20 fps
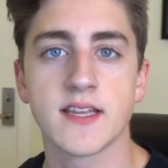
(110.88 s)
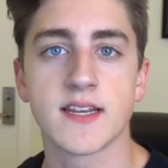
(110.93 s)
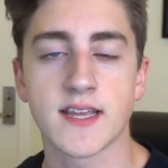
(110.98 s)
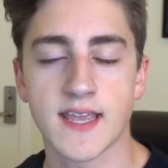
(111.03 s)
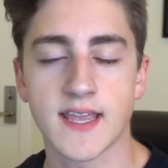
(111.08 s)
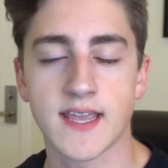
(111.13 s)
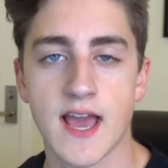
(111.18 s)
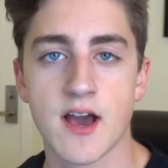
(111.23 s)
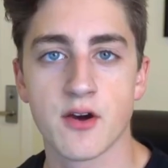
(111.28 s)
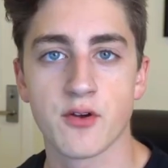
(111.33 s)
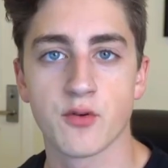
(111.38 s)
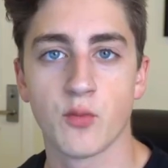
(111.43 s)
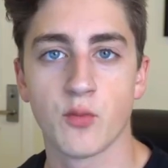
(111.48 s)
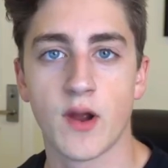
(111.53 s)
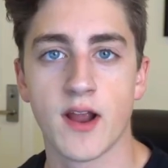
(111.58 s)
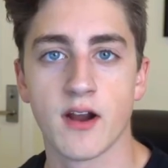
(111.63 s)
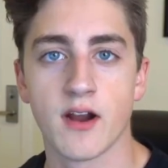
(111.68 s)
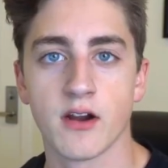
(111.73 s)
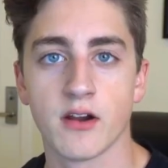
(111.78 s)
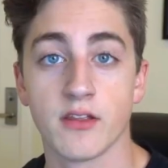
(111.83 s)

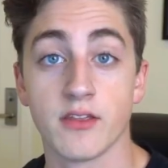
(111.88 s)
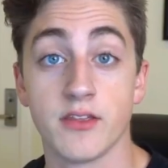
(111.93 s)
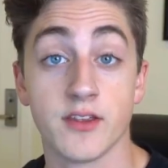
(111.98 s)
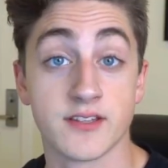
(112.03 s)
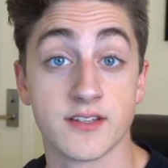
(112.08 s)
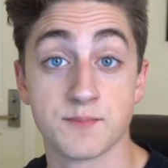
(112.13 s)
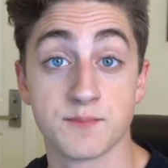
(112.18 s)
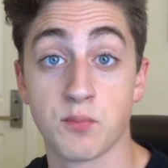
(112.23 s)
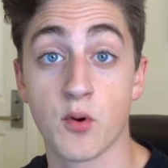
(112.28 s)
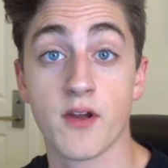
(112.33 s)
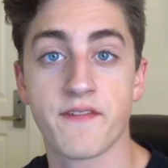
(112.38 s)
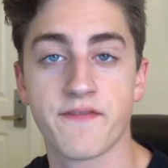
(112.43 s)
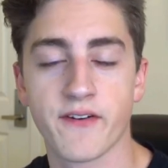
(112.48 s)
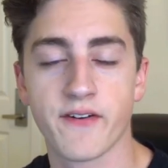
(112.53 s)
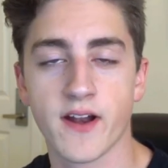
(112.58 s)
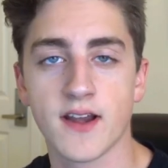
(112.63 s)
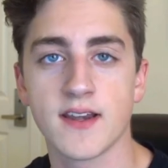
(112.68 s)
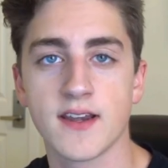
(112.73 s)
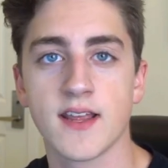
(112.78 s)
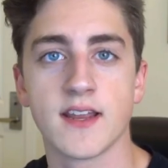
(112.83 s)
However, Danny does not
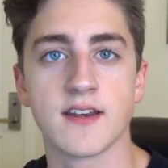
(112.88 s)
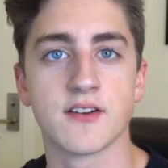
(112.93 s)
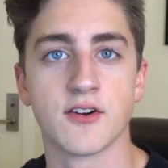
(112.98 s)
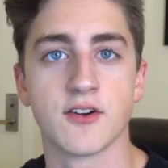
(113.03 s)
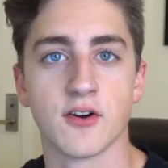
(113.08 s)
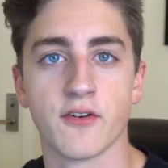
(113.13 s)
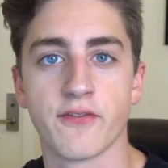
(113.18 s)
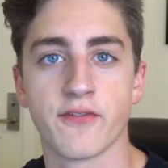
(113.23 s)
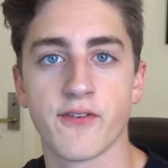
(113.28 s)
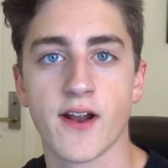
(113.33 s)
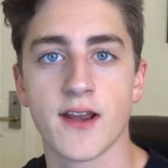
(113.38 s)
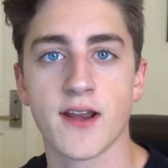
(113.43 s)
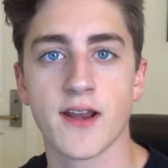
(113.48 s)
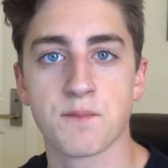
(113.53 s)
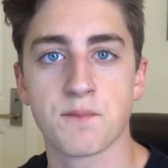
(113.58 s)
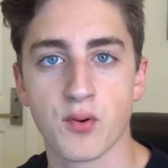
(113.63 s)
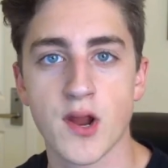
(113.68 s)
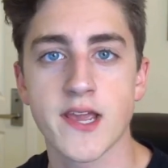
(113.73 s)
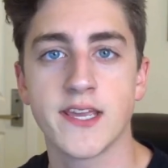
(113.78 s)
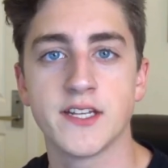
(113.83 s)
seem to understand
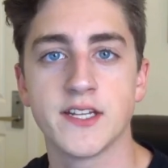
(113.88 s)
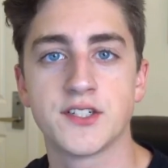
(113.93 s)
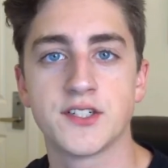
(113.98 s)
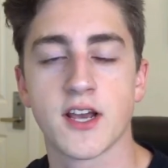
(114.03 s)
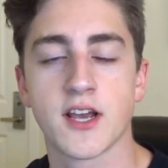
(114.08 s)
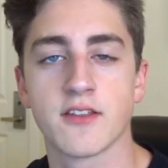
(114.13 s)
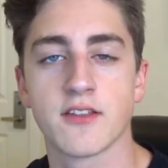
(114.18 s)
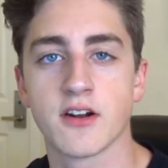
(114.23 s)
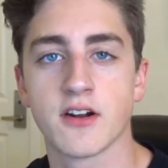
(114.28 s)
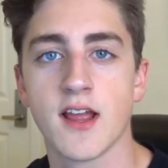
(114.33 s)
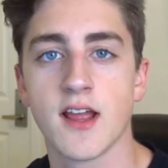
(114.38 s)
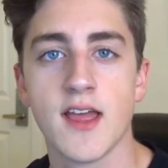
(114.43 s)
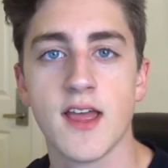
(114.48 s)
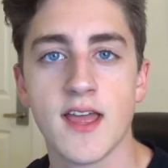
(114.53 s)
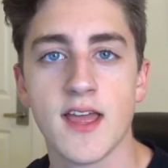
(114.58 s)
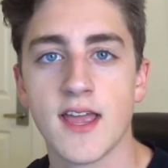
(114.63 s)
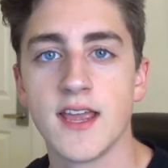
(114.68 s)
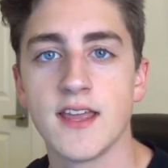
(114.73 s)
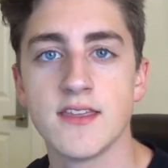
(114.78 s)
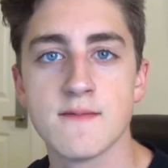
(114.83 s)
the definition of
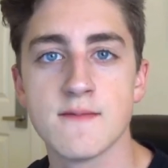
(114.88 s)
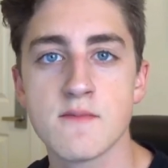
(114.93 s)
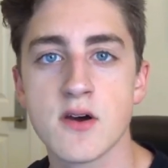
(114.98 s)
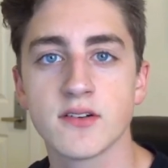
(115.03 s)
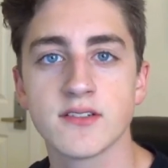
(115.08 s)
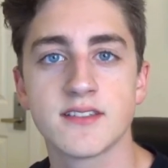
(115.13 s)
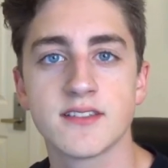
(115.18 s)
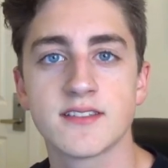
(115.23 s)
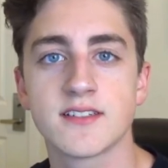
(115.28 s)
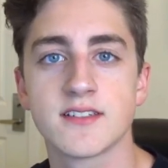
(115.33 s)
observational